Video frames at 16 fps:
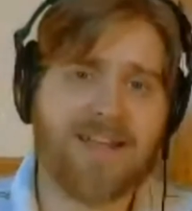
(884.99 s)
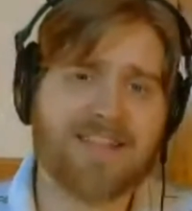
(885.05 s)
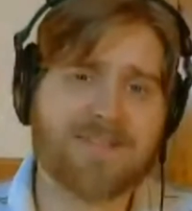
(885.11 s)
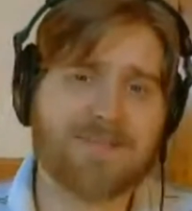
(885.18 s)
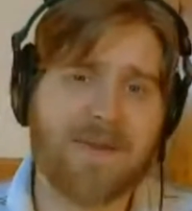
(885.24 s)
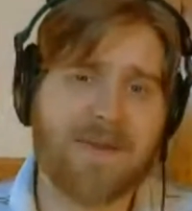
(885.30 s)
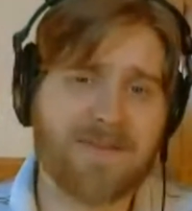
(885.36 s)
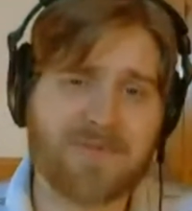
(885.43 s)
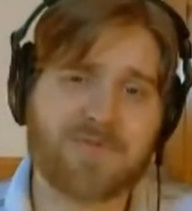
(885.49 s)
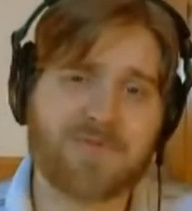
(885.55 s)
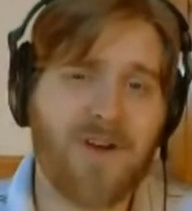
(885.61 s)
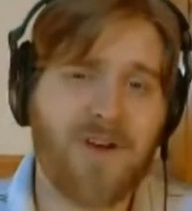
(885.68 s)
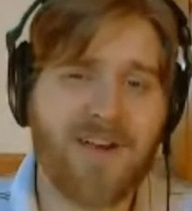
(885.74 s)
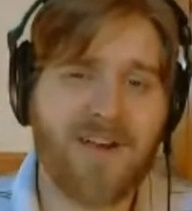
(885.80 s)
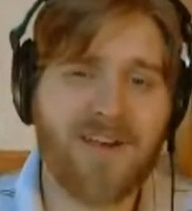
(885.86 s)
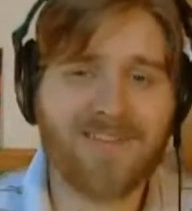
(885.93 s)
Expendables
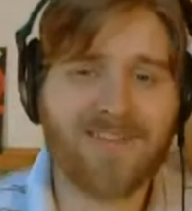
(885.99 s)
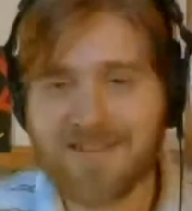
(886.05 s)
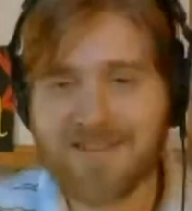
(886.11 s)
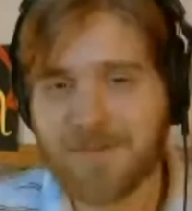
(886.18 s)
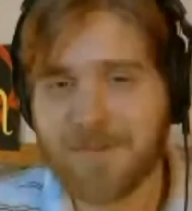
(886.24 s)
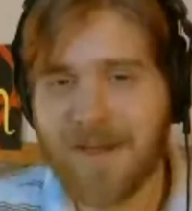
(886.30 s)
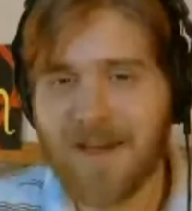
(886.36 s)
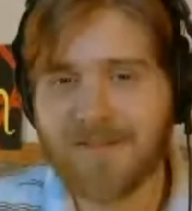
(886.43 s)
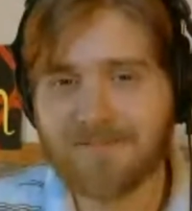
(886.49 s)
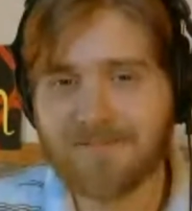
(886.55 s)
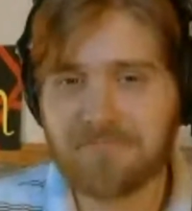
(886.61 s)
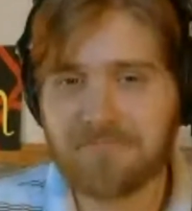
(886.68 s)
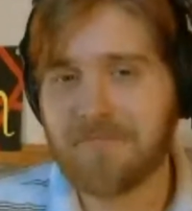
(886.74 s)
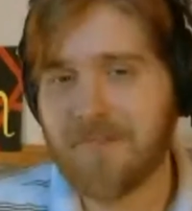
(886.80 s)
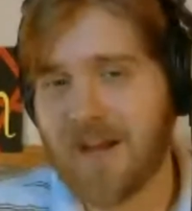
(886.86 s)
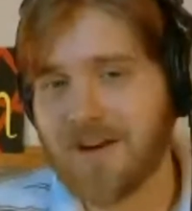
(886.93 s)
one, not so bad.
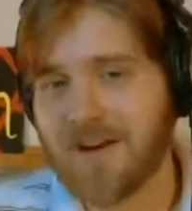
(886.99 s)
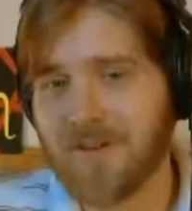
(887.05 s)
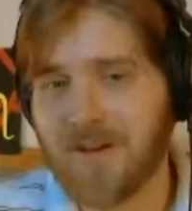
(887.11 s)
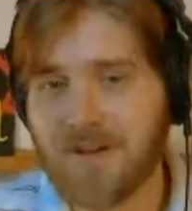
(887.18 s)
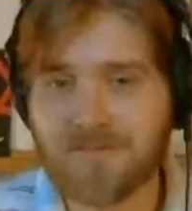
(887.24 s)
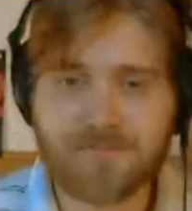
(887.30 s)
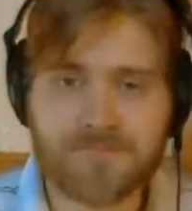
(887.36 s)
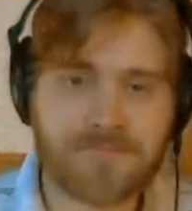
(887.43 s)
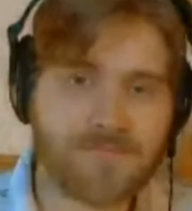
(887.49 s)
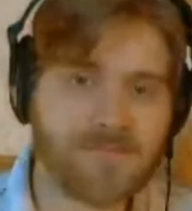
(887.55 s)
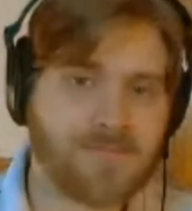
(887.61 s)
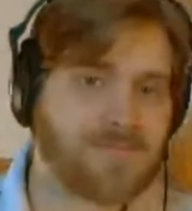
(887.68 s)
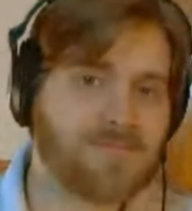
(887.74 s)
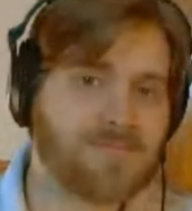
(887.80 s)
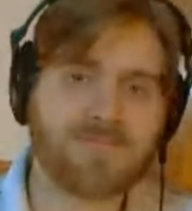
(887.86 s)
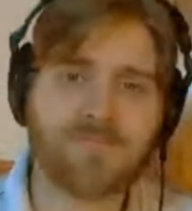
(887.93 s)
Kind of fun.
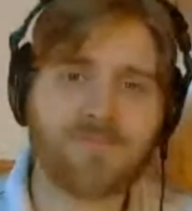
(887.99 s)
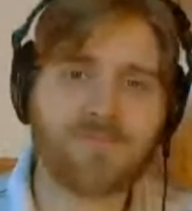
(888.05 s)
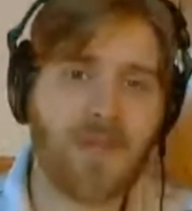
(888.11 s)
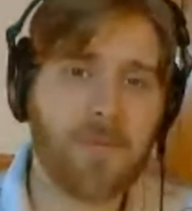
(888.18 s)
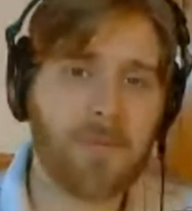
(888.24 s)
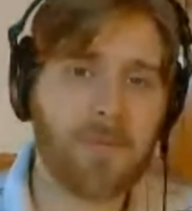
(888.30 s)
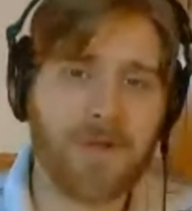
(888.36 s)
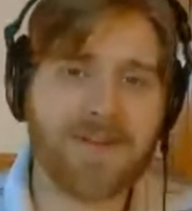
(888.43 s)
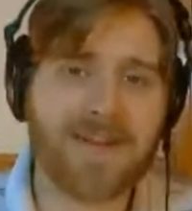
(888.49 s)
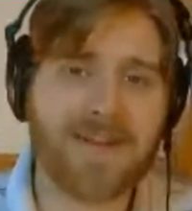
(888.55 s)
But